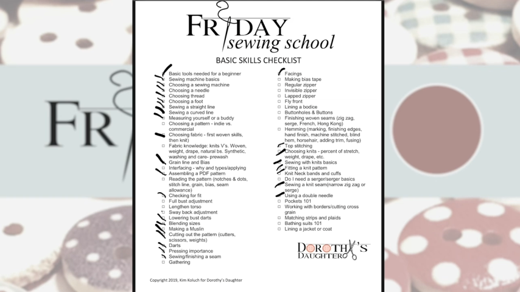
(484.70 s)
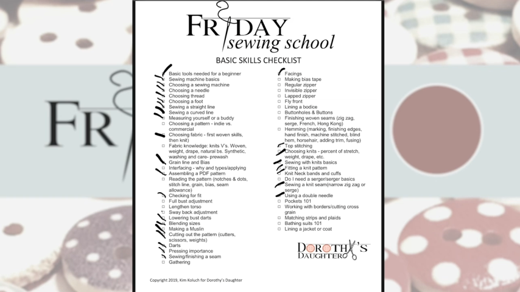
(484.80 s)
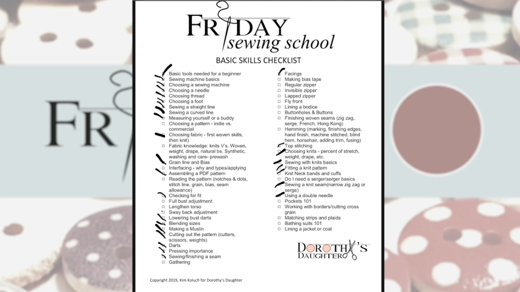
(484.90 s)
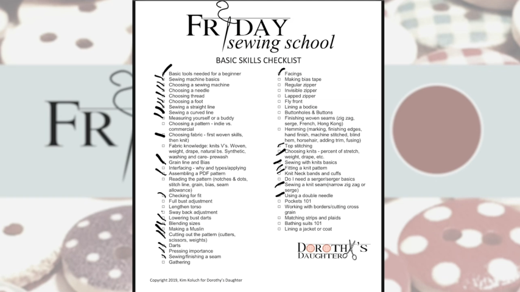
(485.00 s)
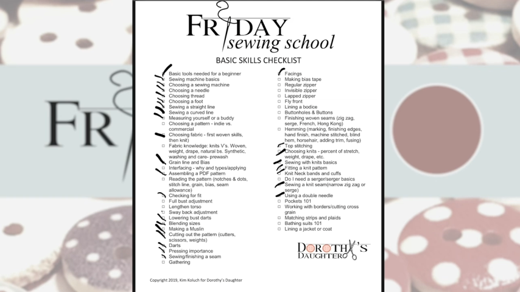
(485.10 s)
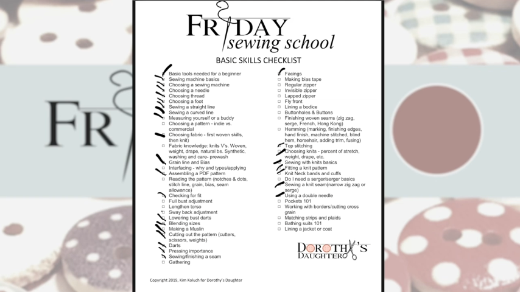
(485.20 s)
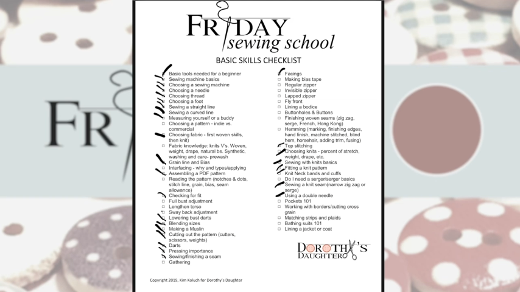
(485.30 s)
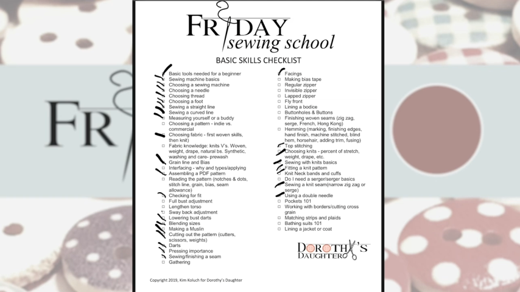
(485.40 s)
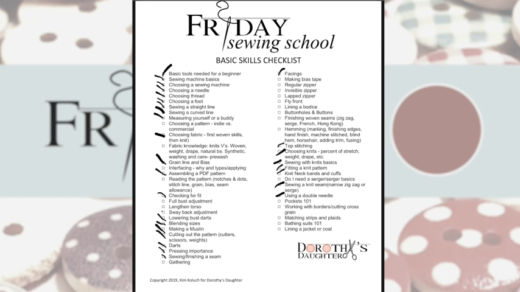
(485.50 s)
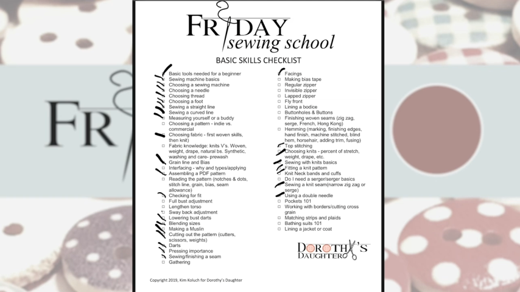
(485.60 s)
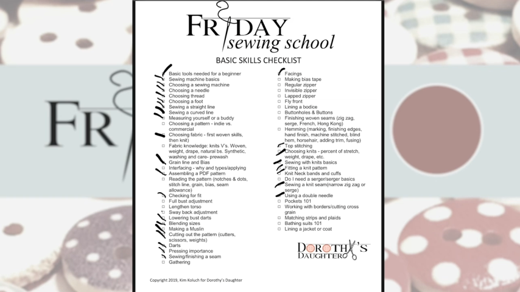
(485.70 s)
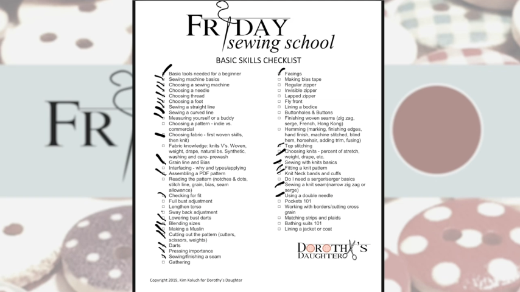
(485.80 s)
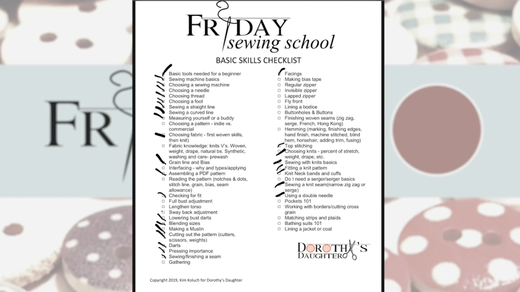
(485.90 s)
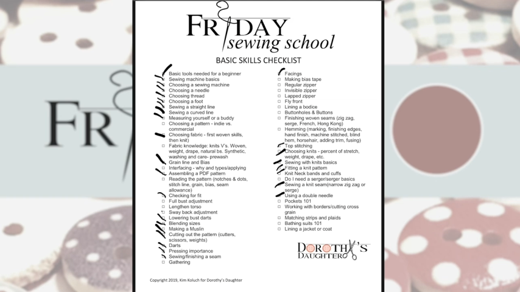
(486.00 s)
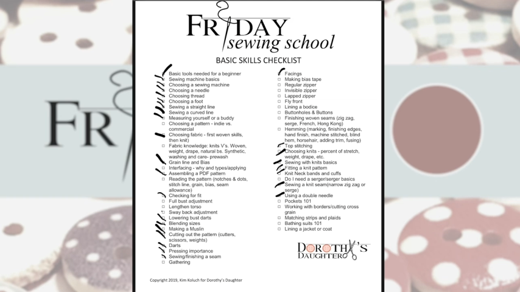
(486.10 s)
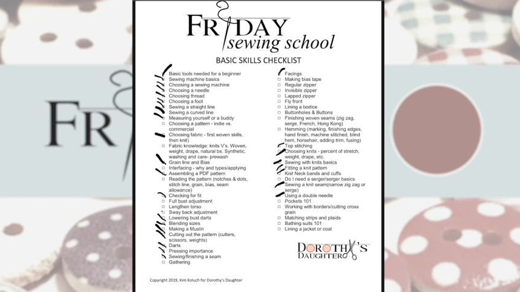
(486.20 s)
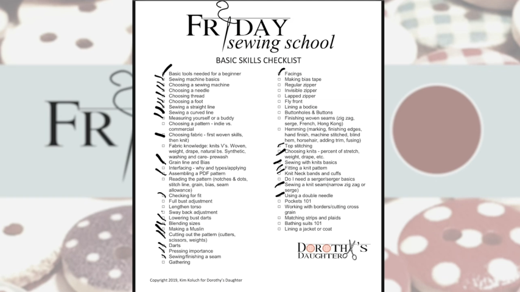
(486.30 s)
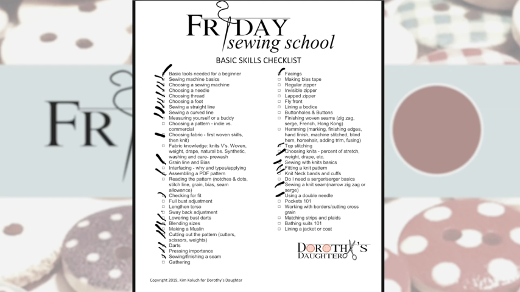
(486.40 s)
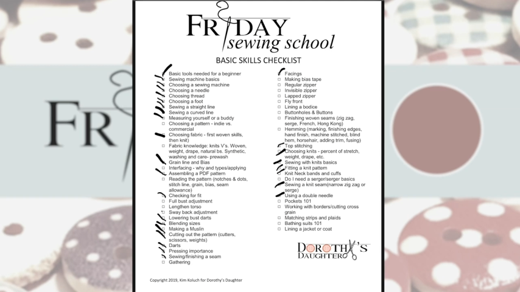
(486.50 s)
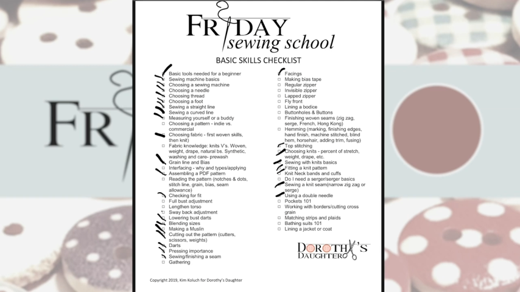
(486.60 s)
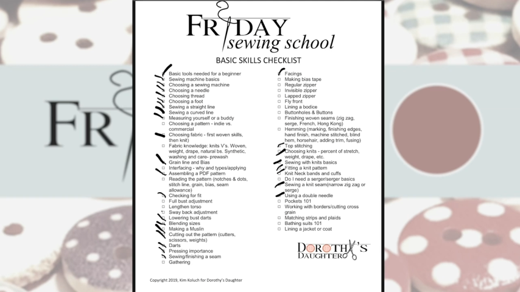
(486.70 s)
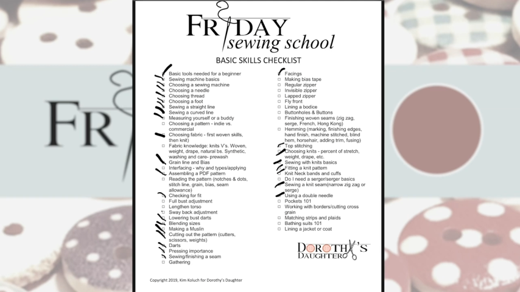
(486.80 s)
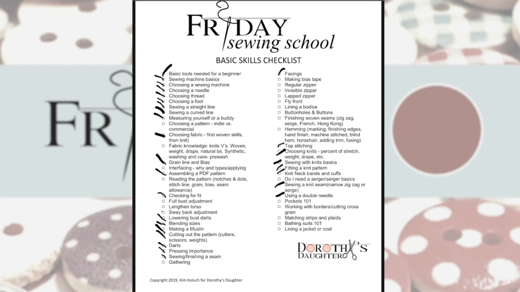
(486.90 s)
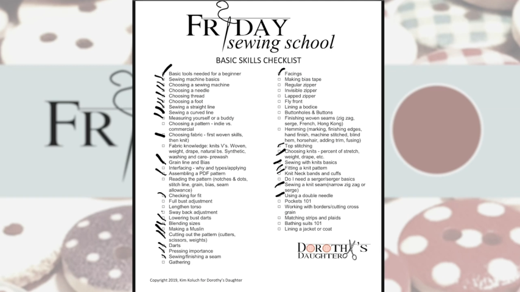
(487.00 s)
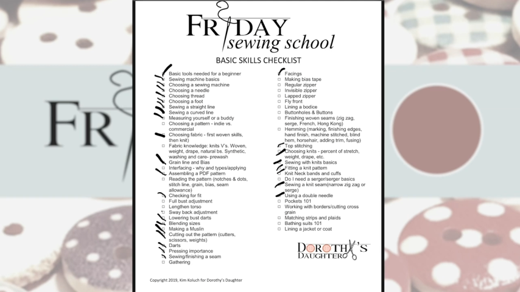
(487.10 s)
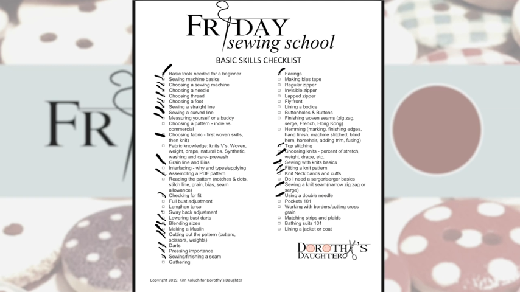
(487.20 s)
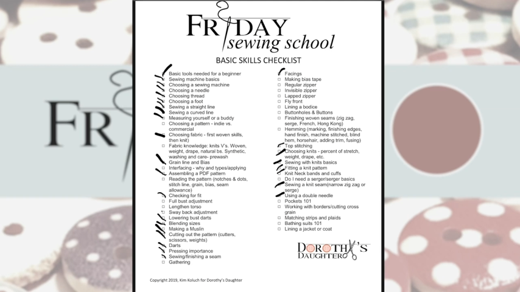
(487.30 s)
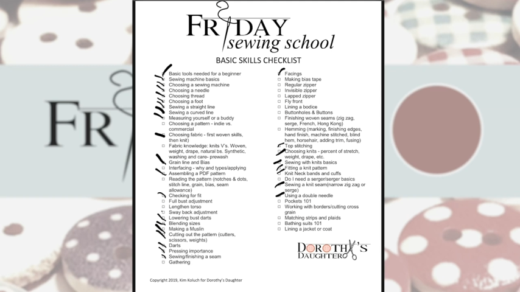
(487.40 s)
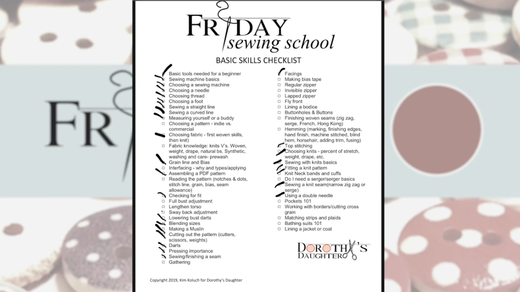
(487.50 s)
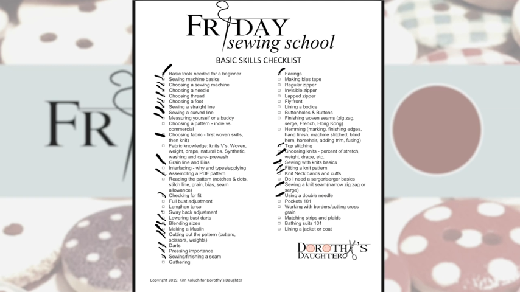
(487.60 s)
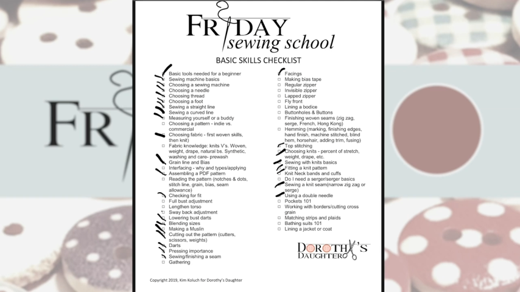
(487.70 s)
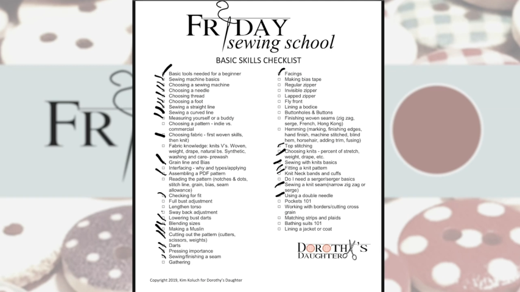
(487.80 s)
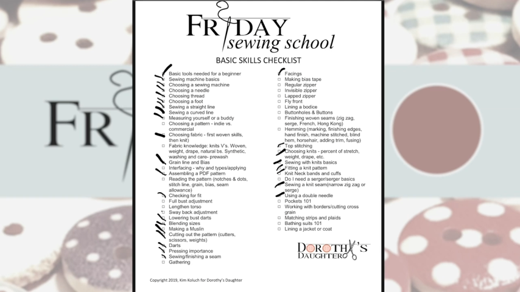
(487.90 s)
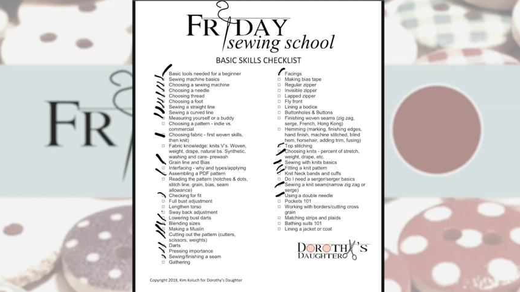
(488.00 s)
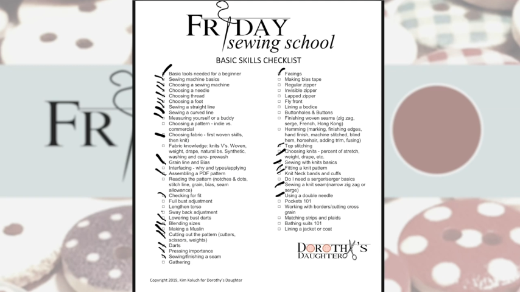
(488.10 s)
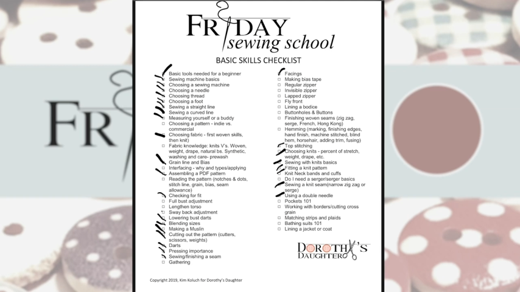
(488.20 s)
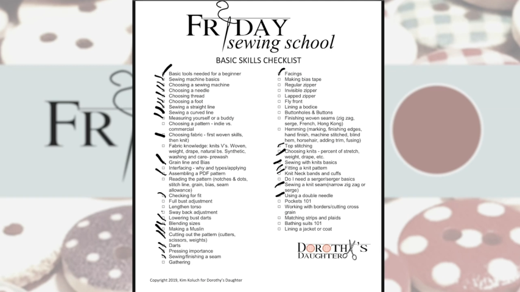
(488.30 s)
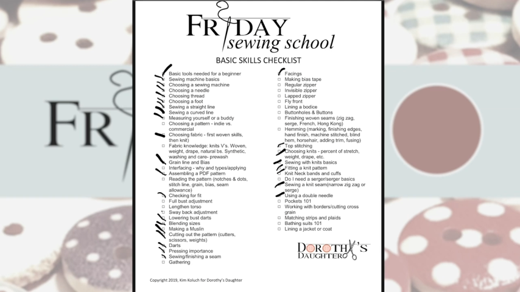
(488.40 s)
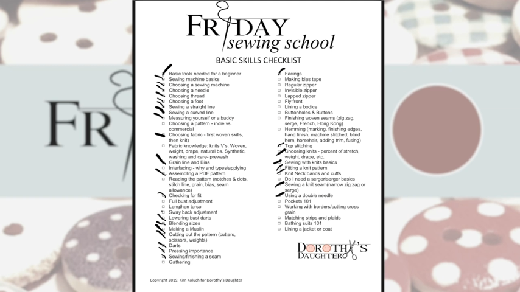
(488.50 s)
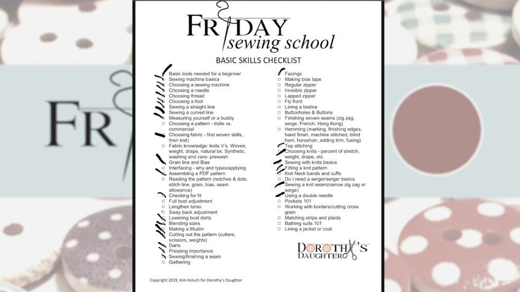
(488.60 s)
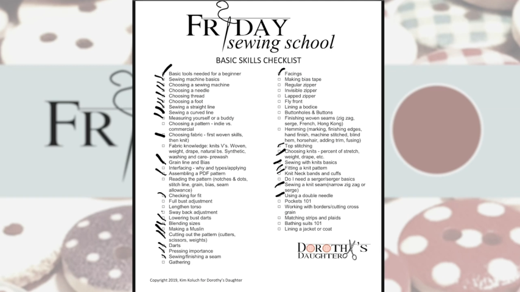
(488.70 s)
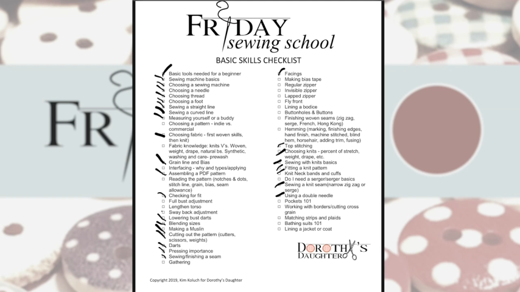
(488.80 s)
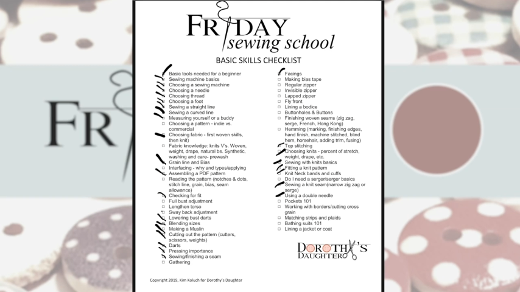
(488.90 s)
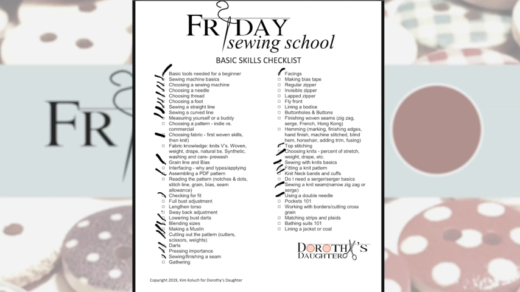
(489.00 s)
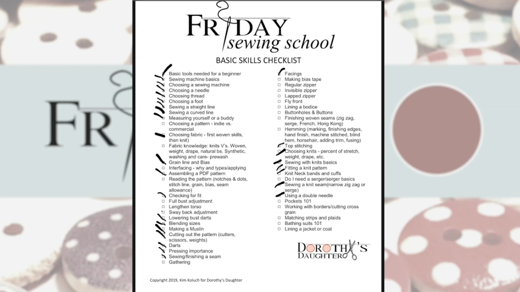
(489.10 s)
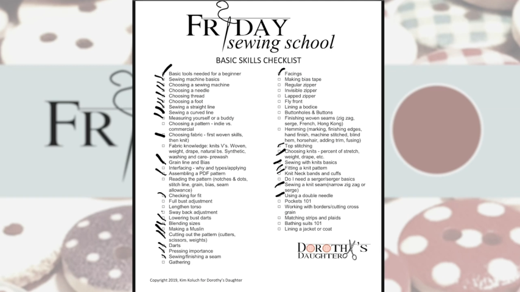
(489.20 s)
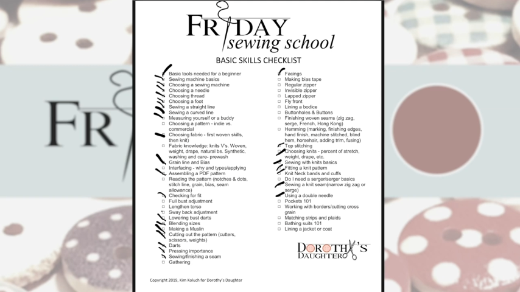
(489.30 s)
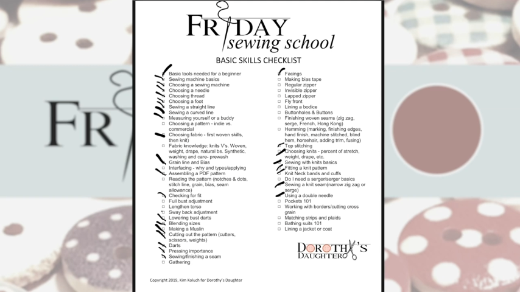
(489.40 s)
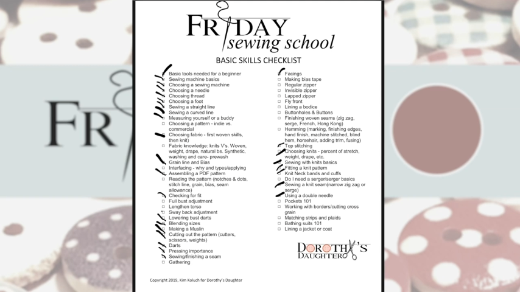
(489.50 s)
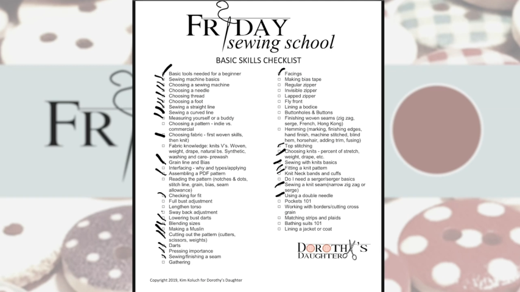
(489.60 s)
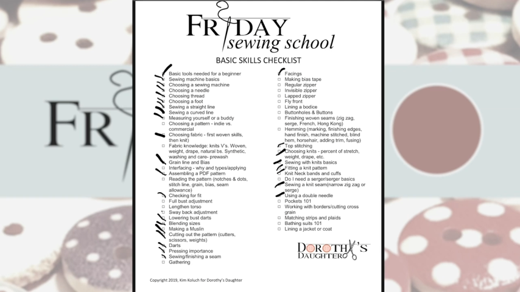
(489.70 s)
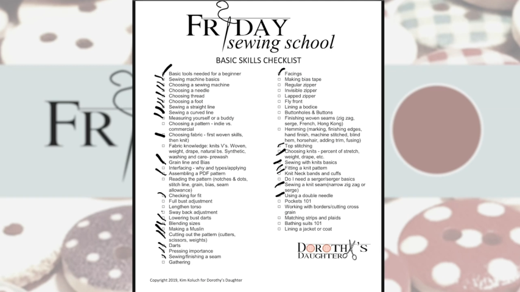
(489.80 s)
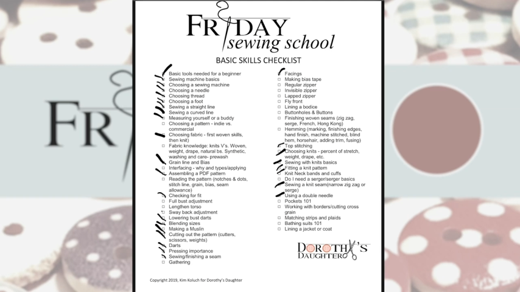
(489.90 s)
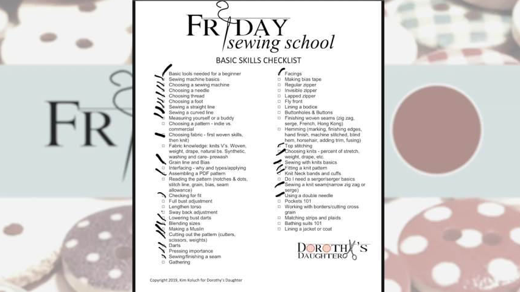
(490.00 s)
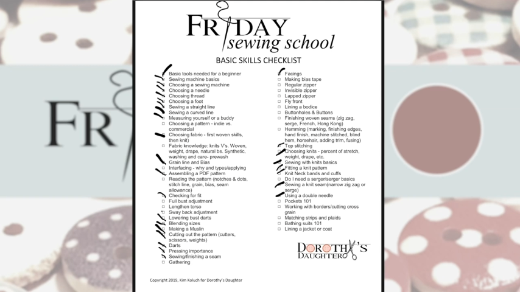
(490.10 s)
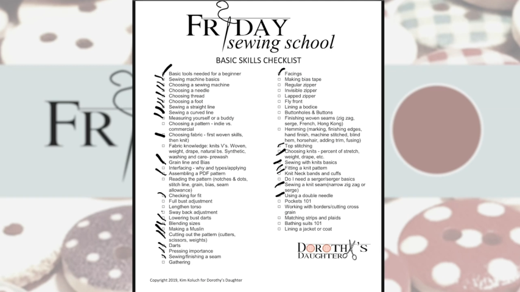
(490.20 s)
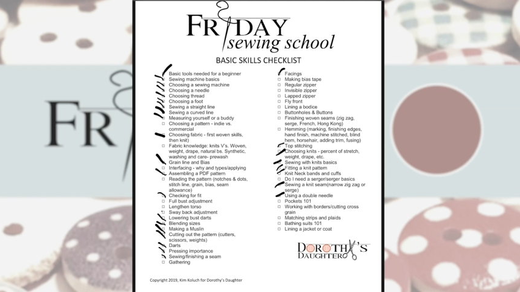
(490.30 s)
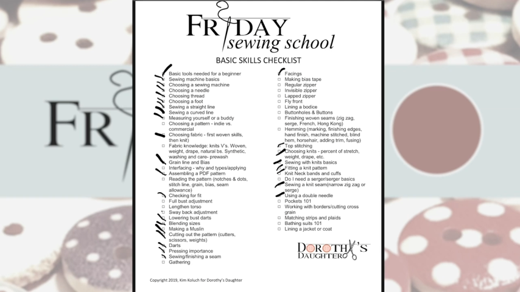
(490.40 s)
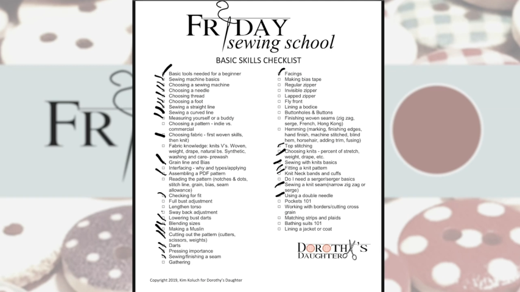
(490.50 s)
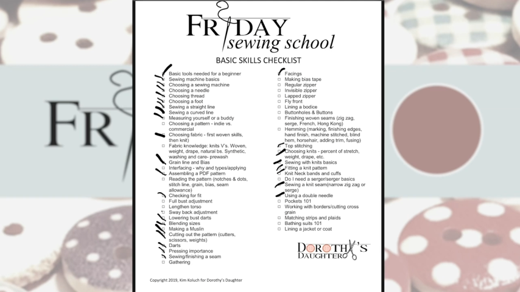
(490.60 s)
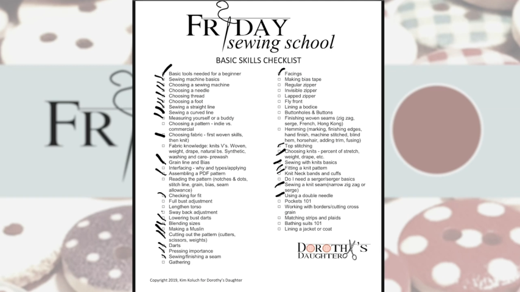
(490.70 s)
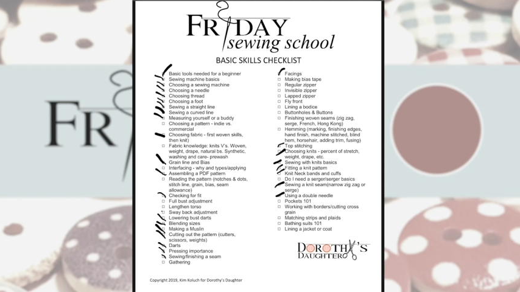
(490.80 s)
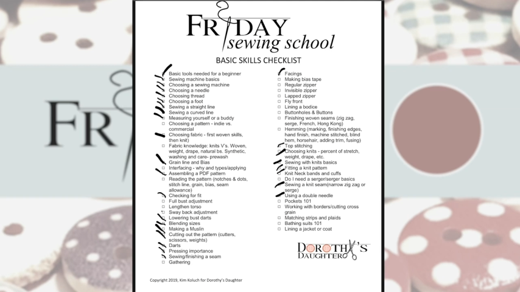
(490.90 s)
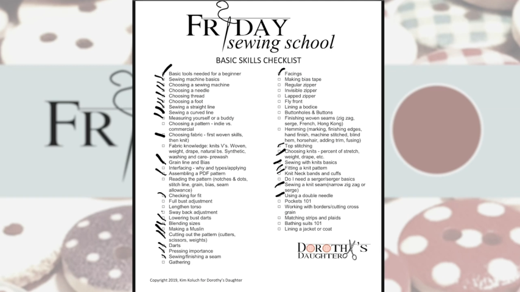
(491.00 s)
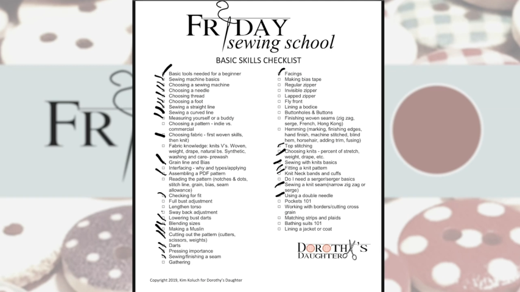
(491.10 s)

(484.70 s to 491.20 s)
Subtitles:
(no speaker visible)